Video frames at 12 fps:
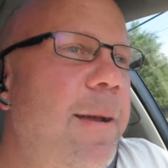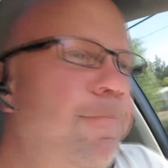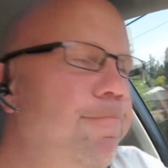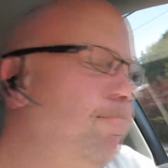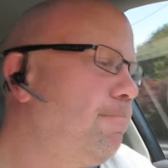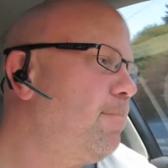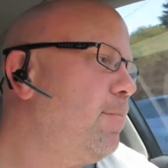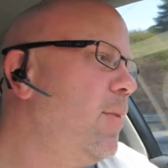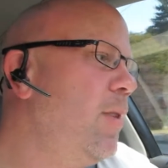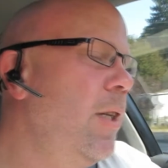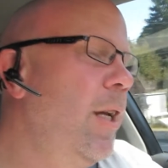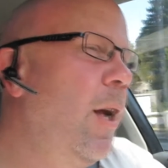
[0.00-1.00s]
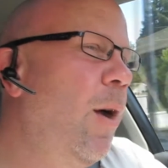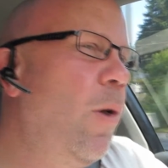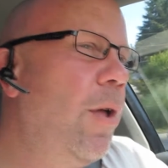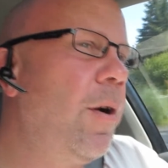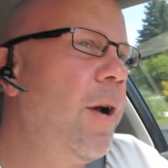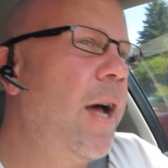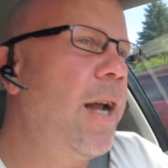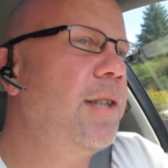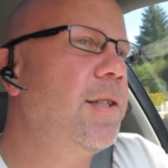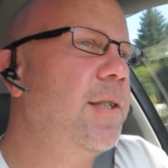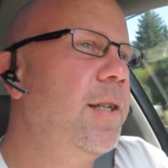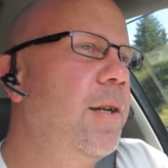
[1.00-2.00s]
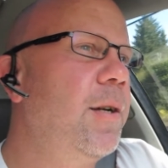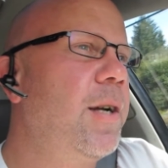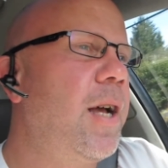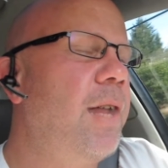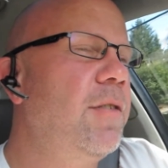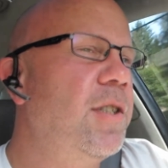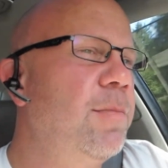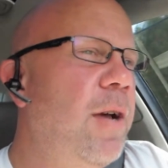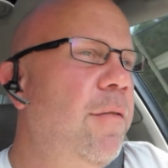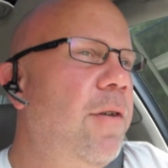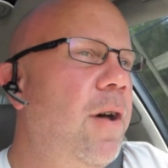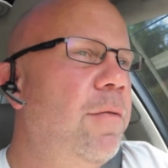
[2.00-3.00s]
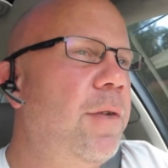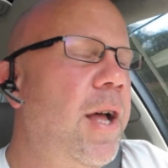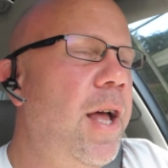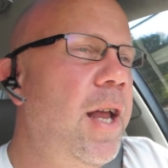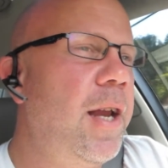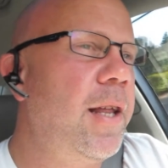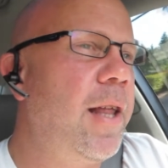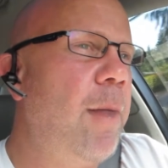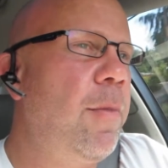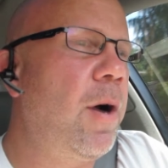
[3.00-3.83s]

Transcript: You know, whether or not it's, you know, kind of just my fault for not editing that